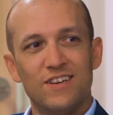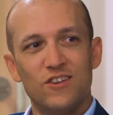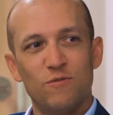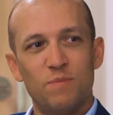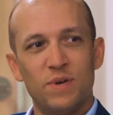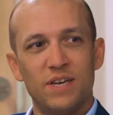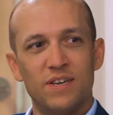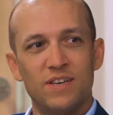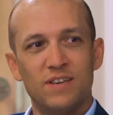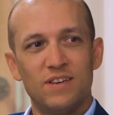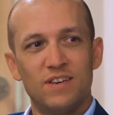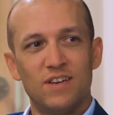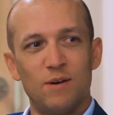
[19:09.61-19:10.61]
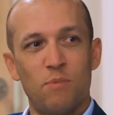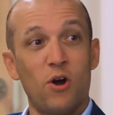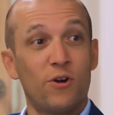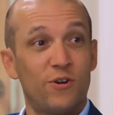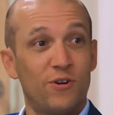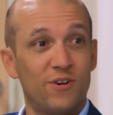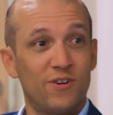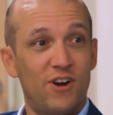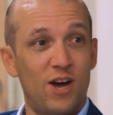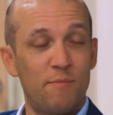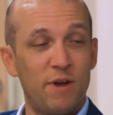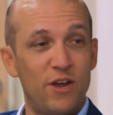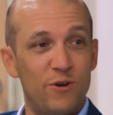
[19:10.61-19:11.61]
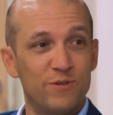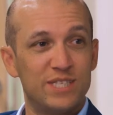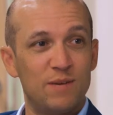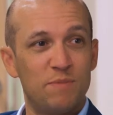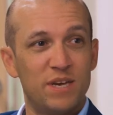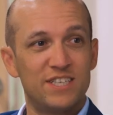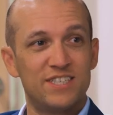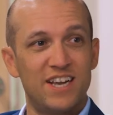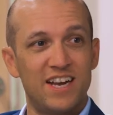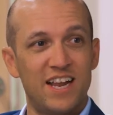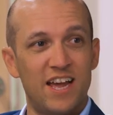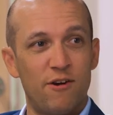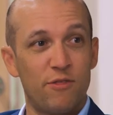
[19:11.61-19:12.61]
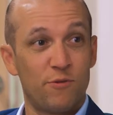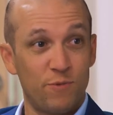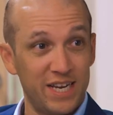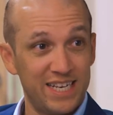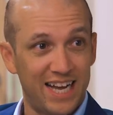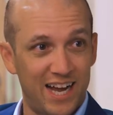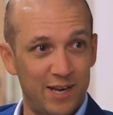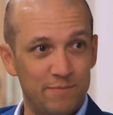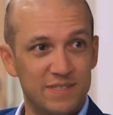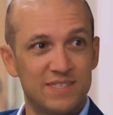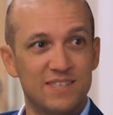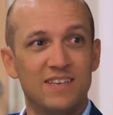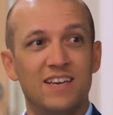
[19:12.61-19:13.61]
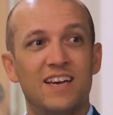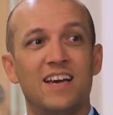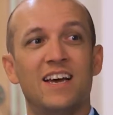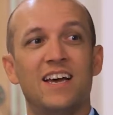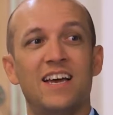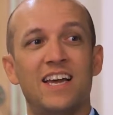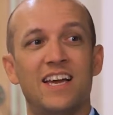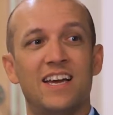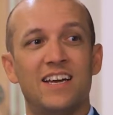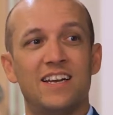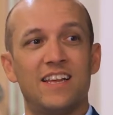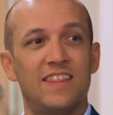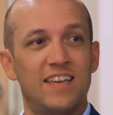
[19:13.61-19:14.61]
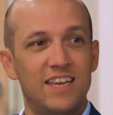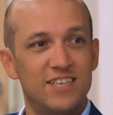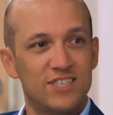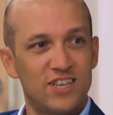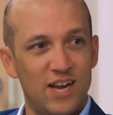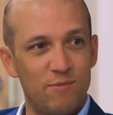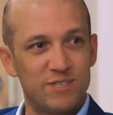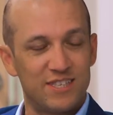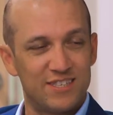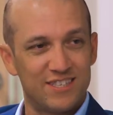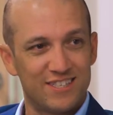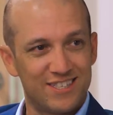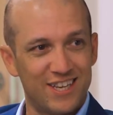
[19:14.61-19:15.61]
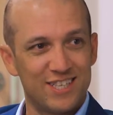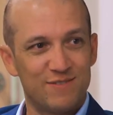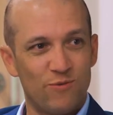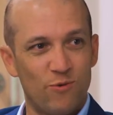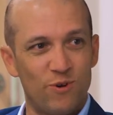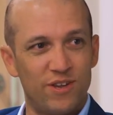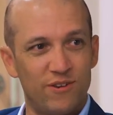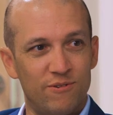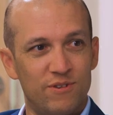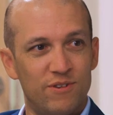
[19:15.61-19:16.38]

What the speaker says: You've been a partner on my OZ pitch day now 3 times, and I think each time was a success for you.